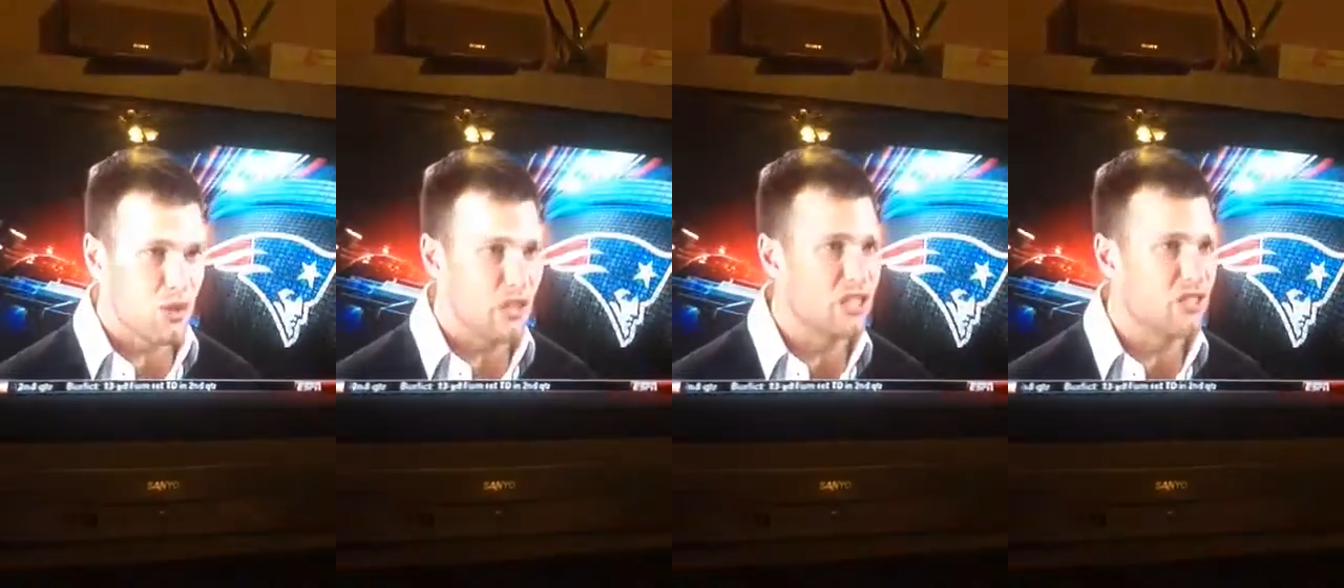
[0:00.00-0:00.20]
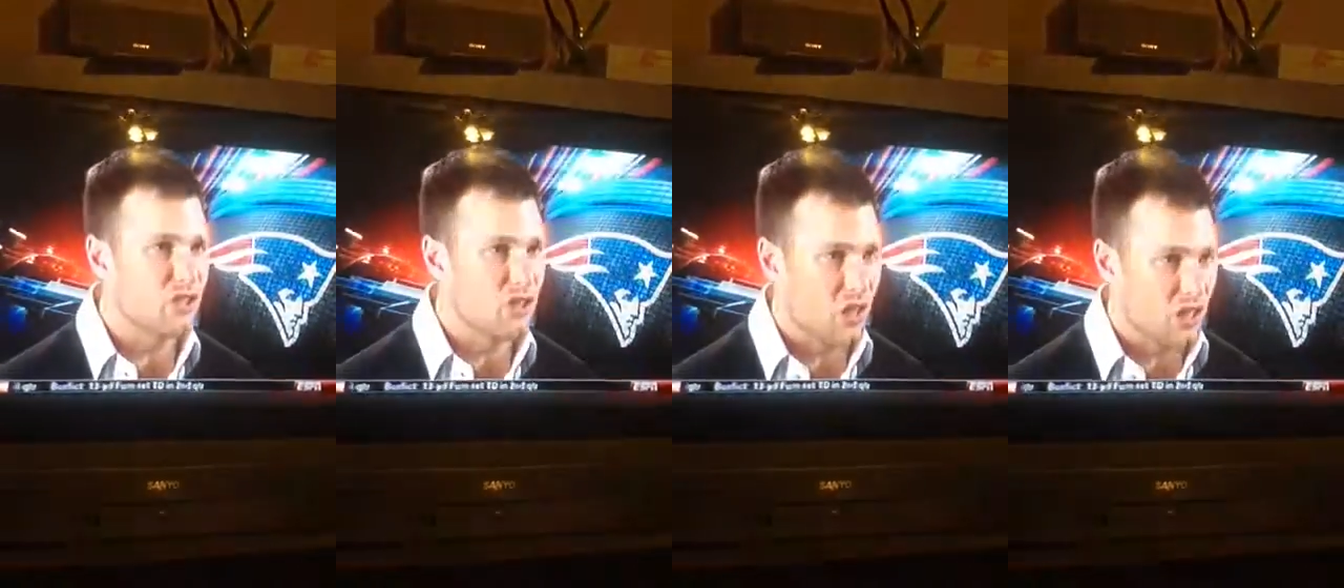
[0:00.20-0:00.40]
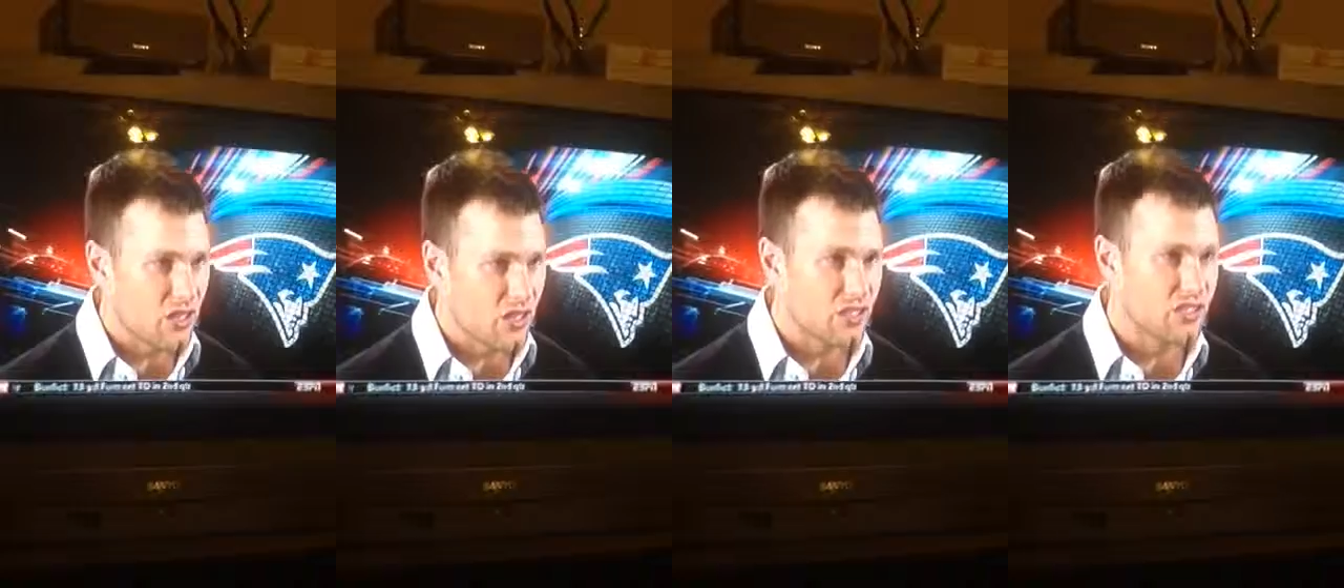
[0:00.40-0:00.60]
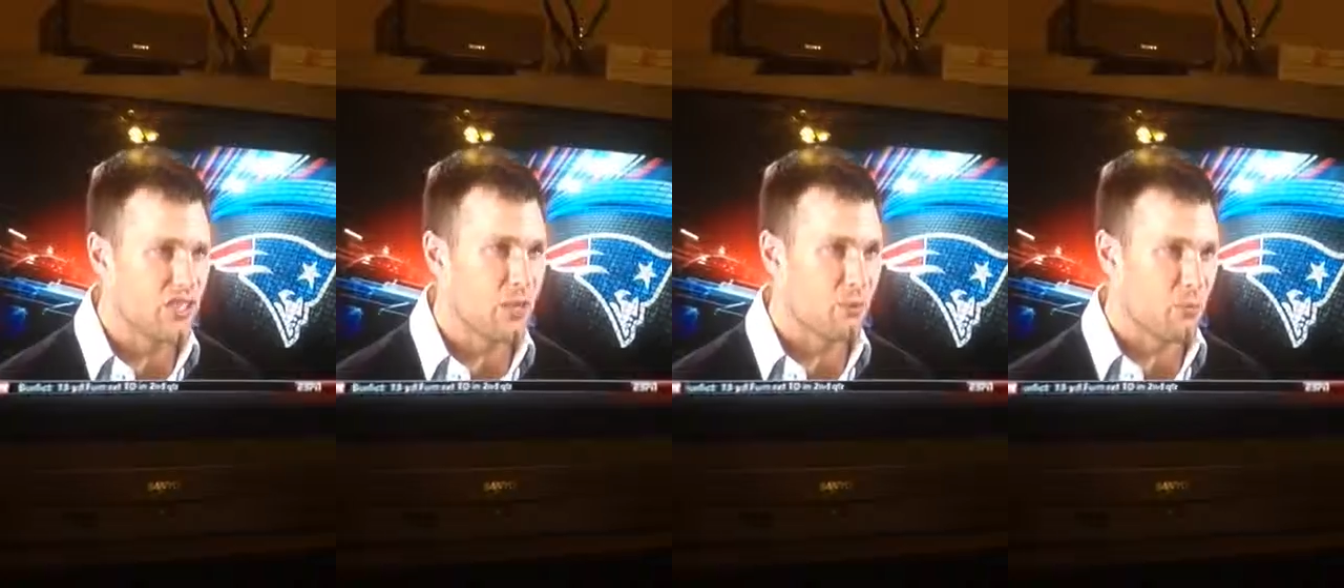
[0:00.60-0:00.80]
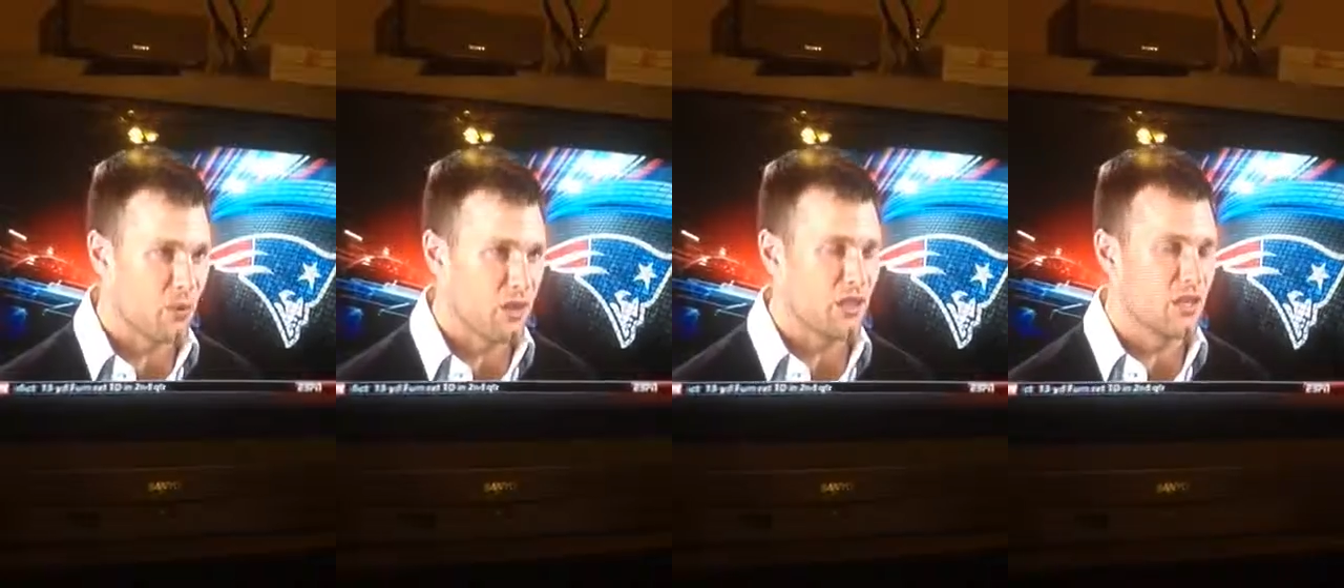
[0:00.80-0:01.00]
really start to
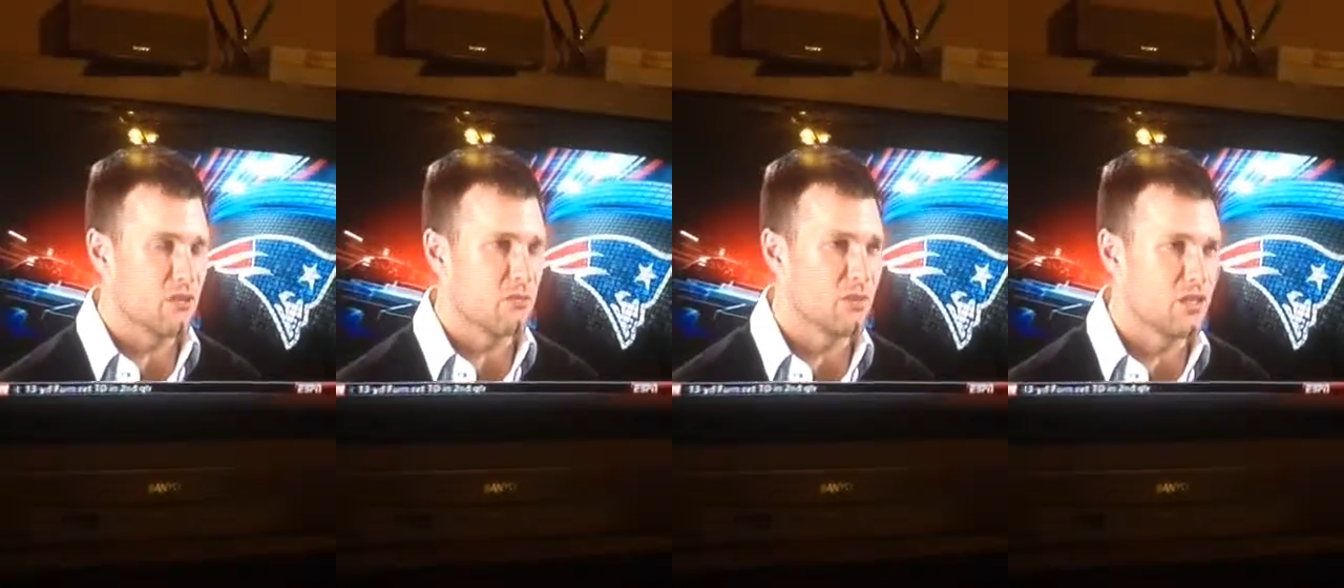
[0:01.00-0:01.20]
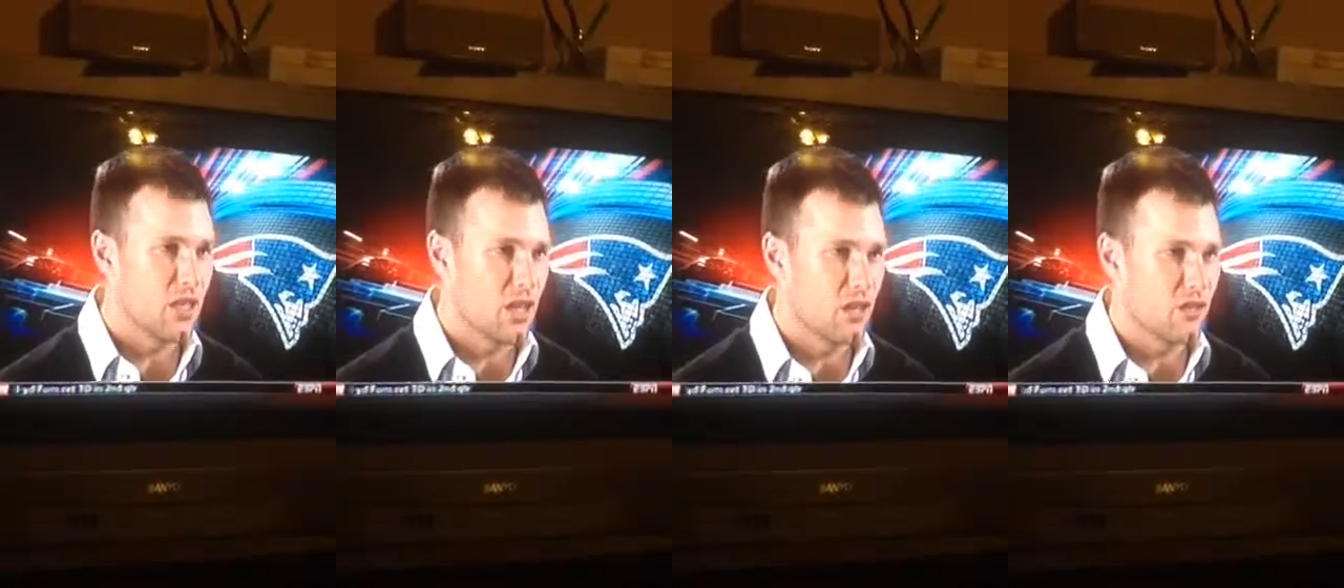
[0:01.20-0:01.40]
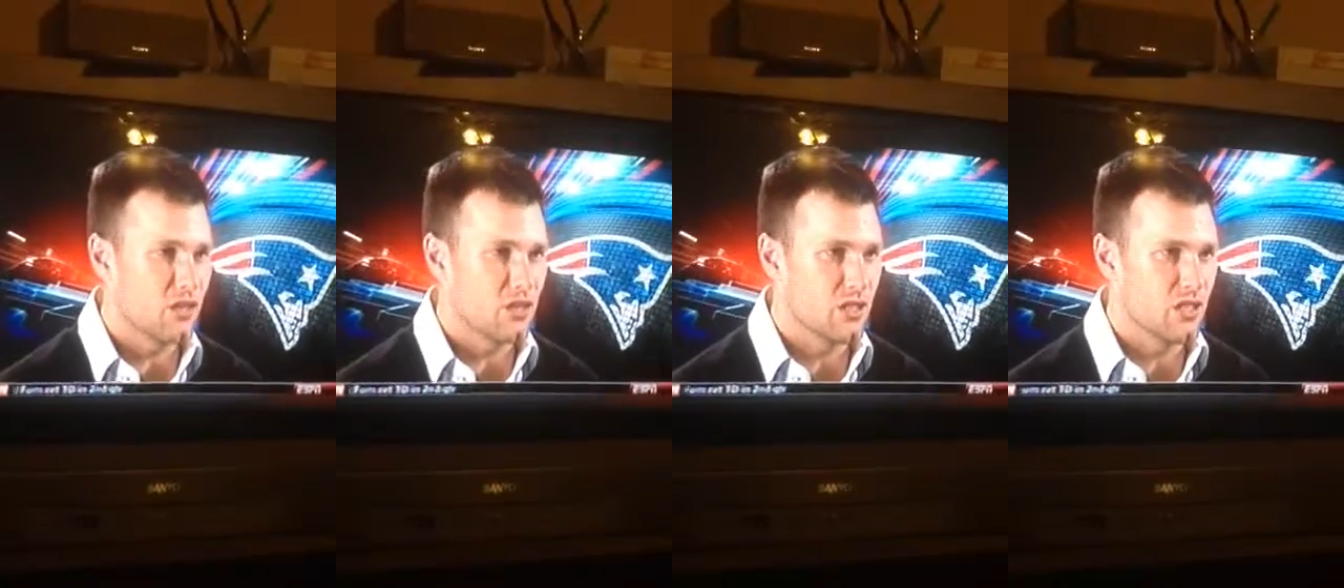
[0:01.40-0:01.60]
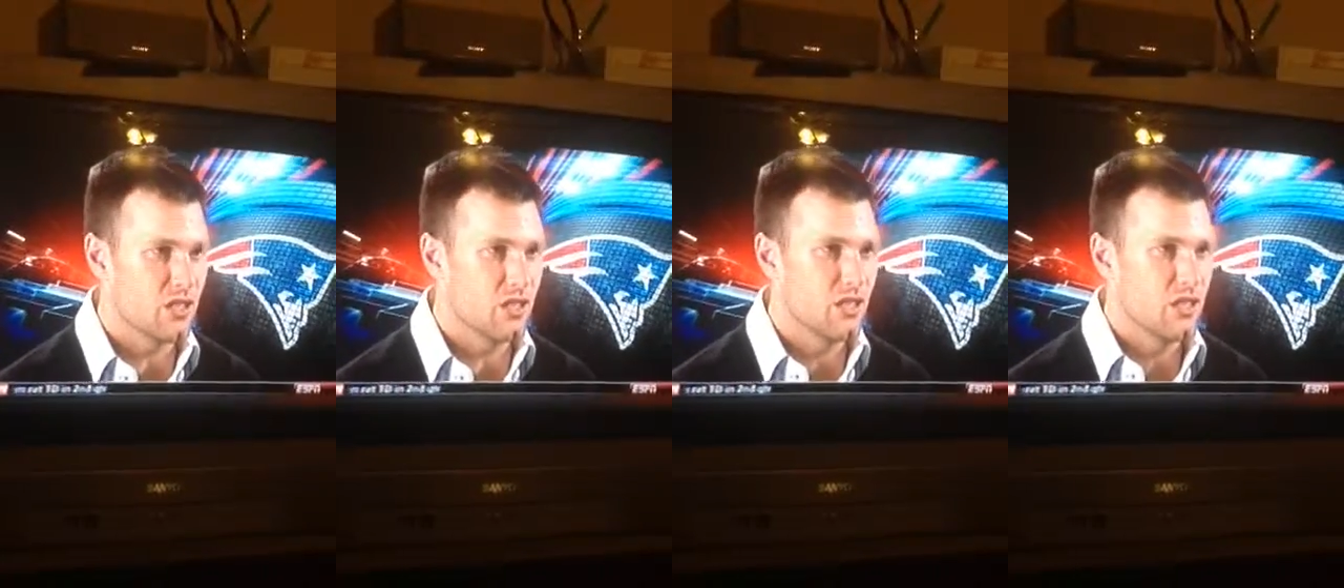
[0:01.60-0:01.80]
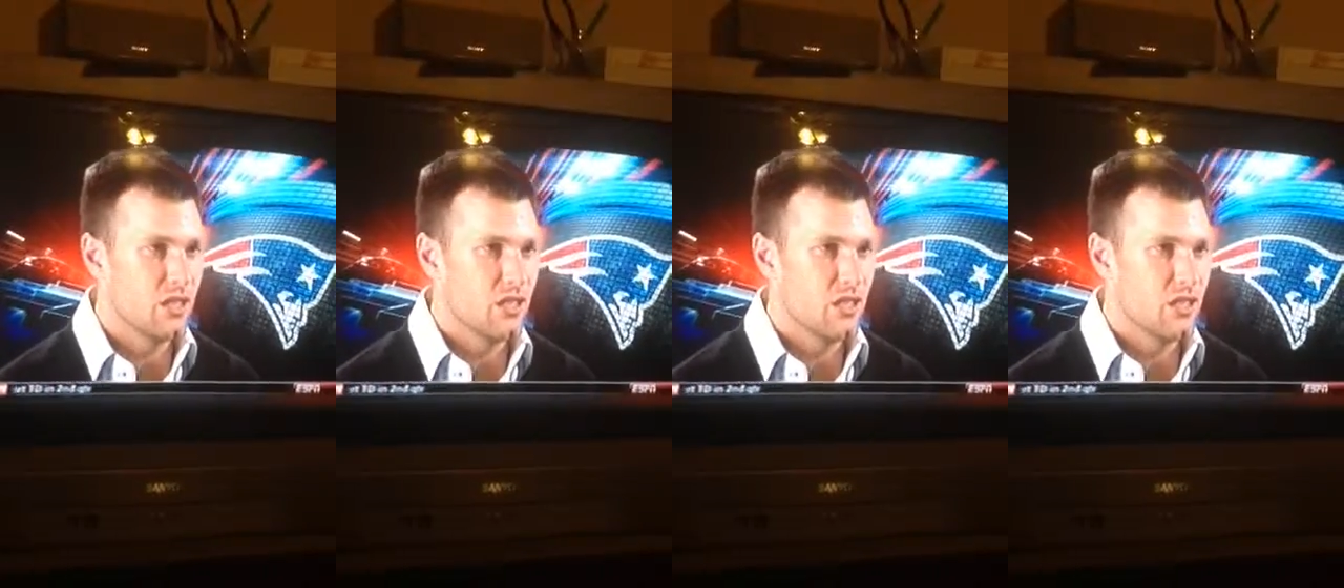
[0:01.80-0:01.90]
separate themselves, and